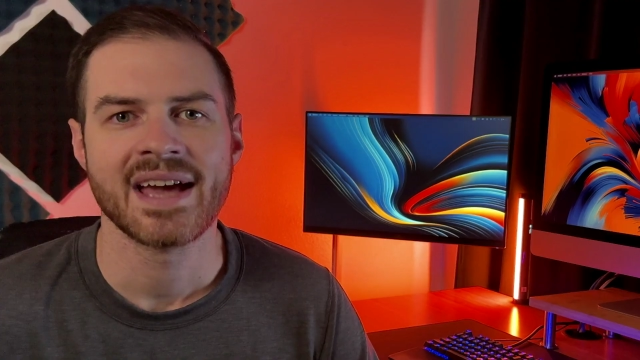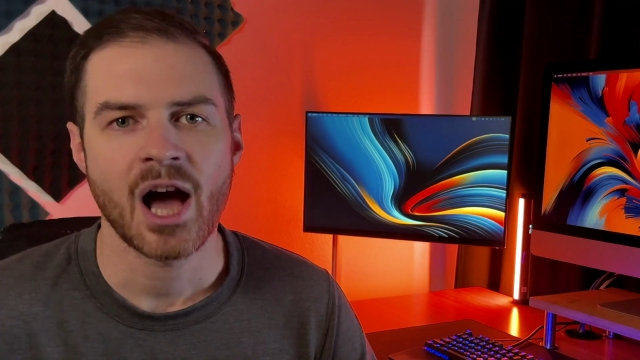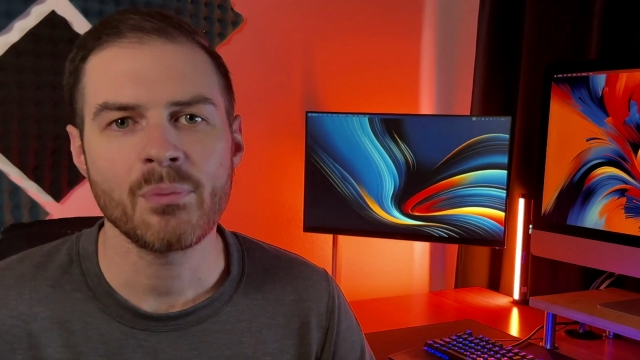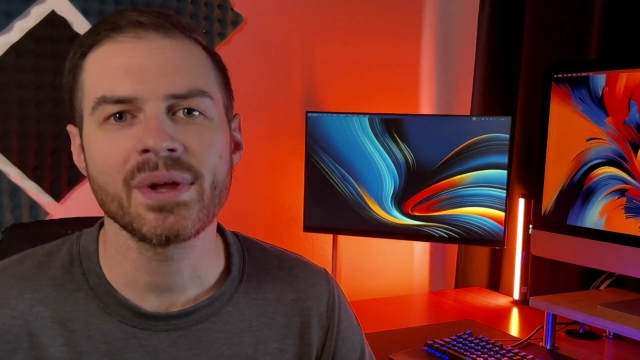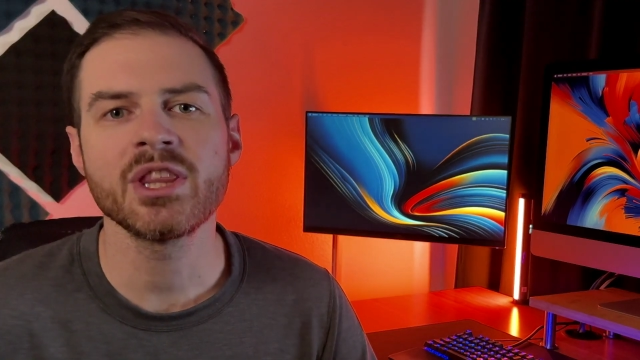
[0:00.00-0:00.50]

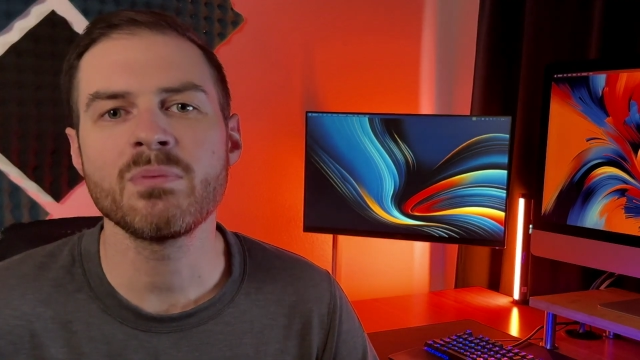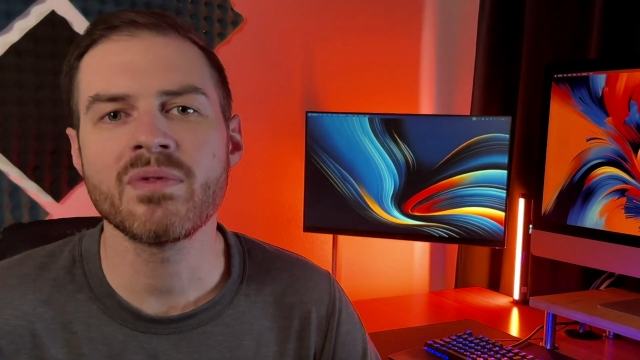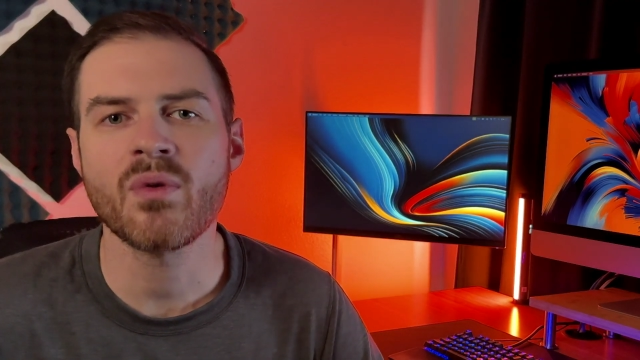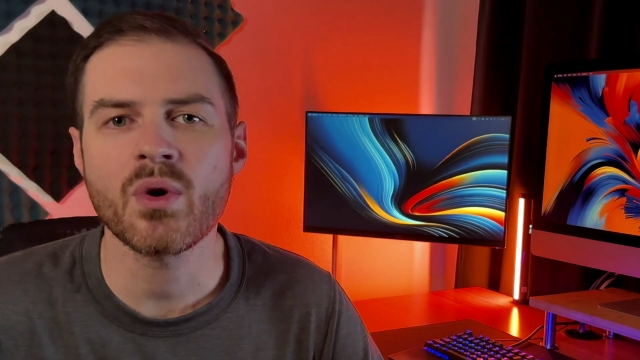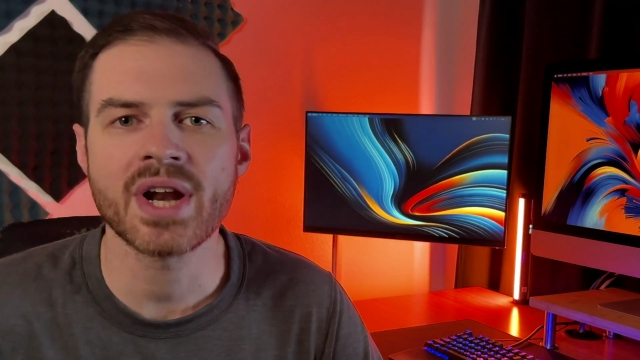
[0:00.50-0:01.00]
I'll play the
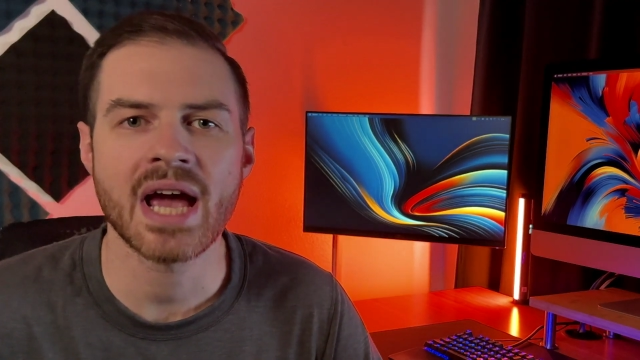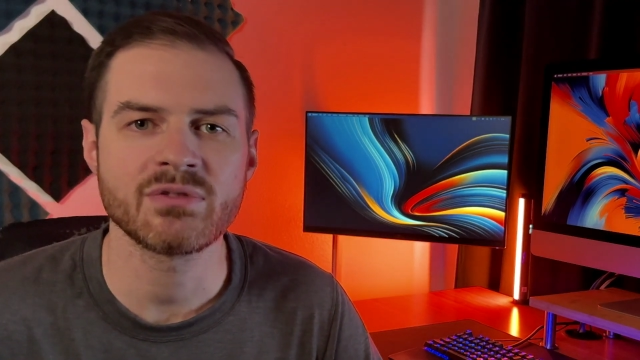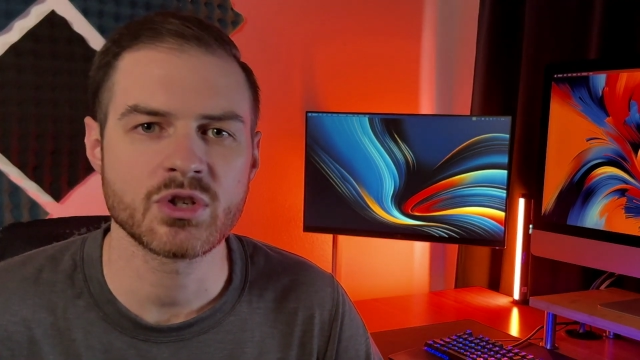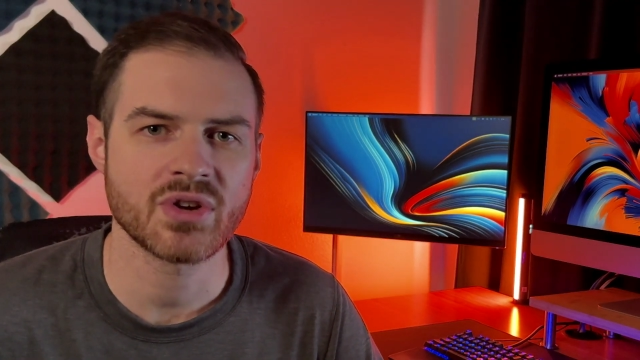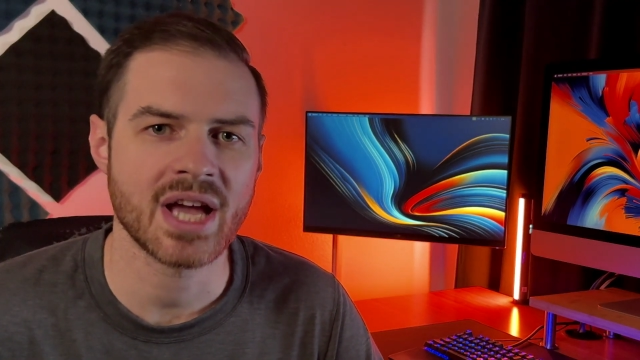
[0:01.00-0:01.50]
before and
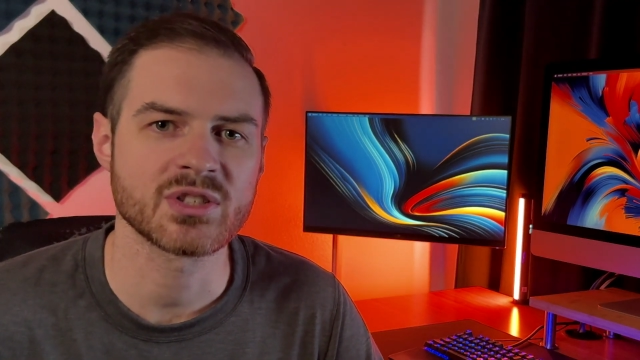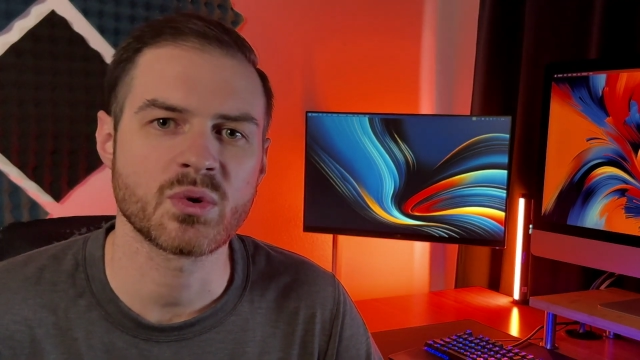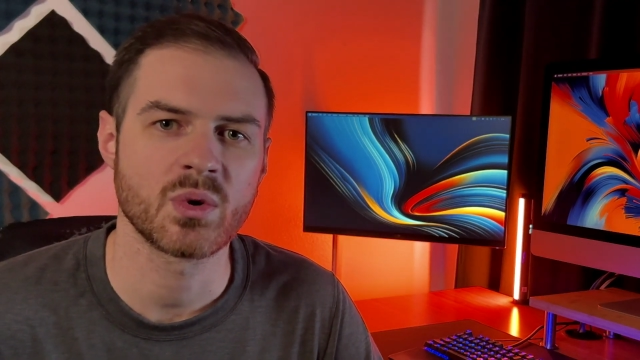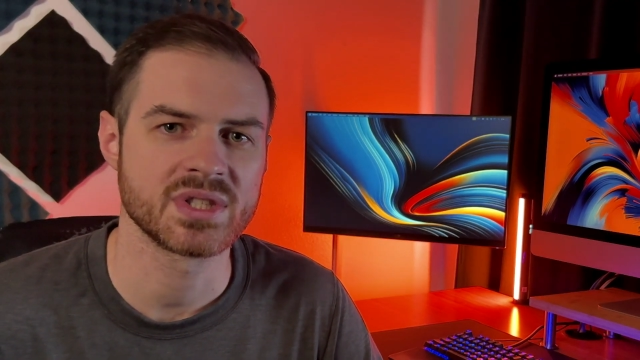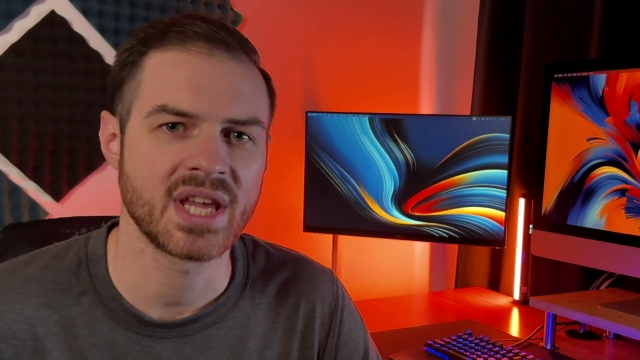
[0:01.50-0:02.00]
after tracks
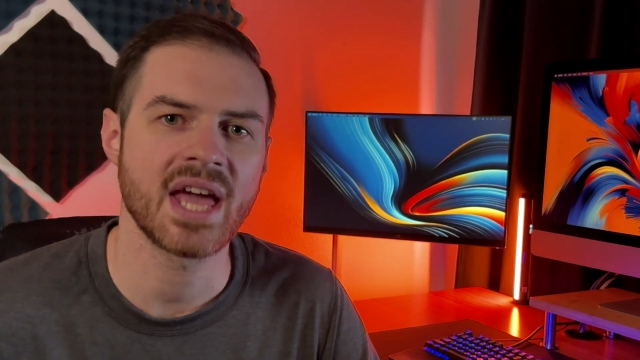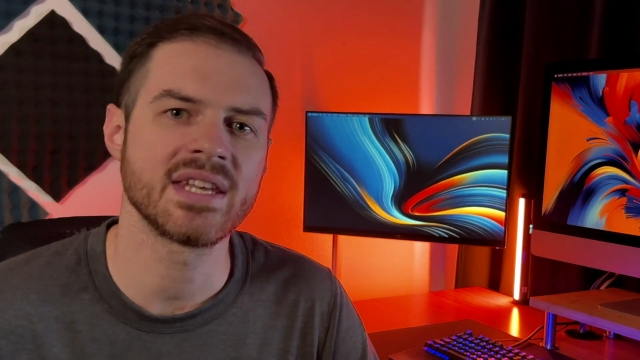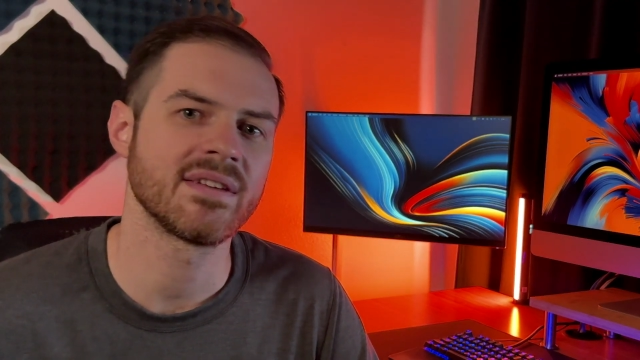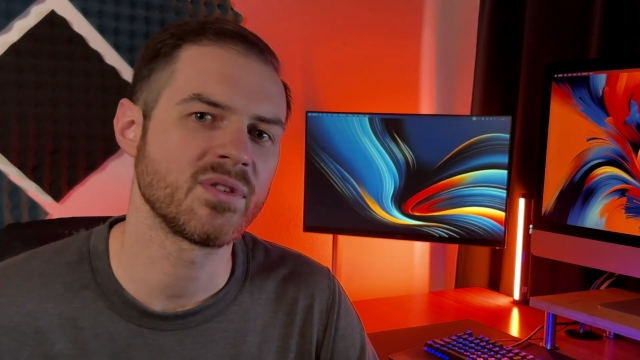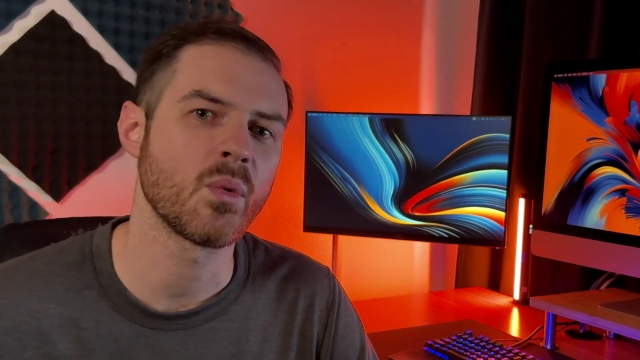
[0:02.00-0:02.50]
towards the
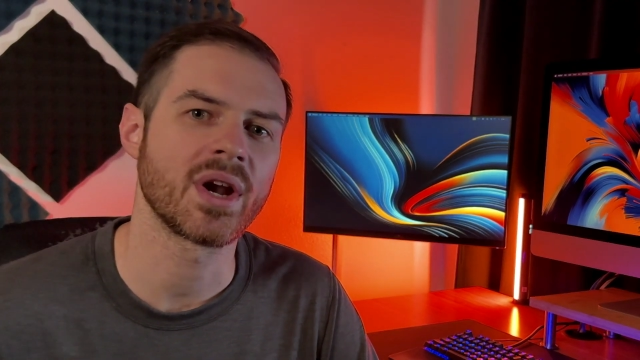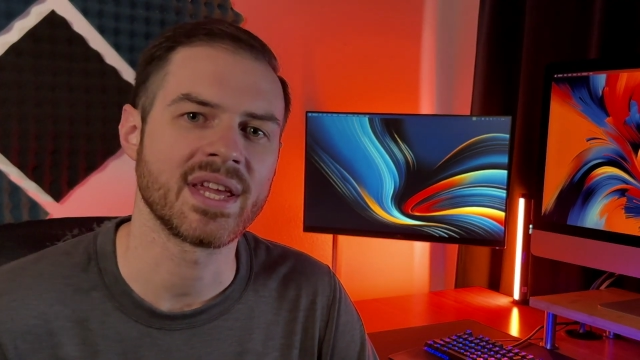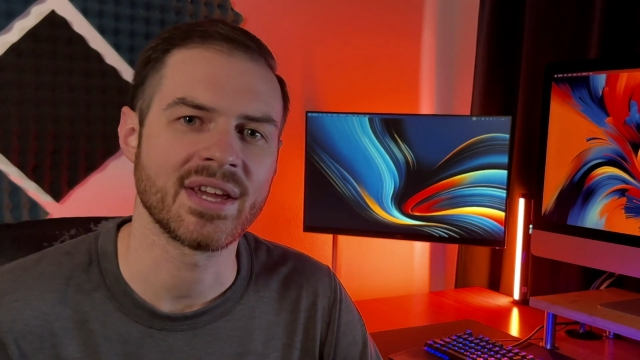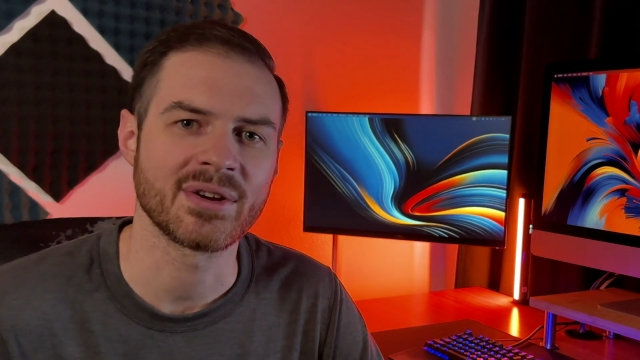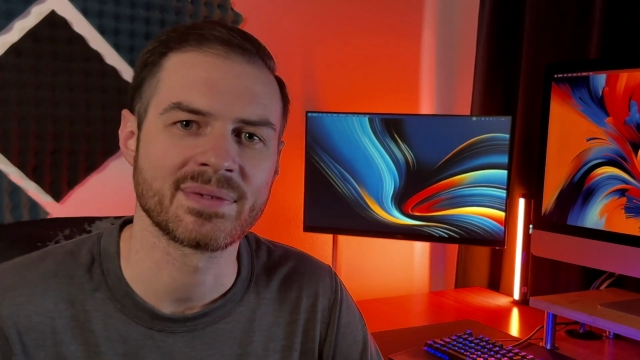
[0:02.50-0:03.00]
end if you want to
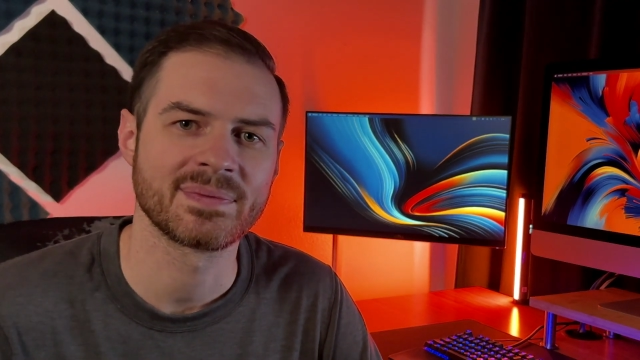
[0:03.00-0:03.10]
hear.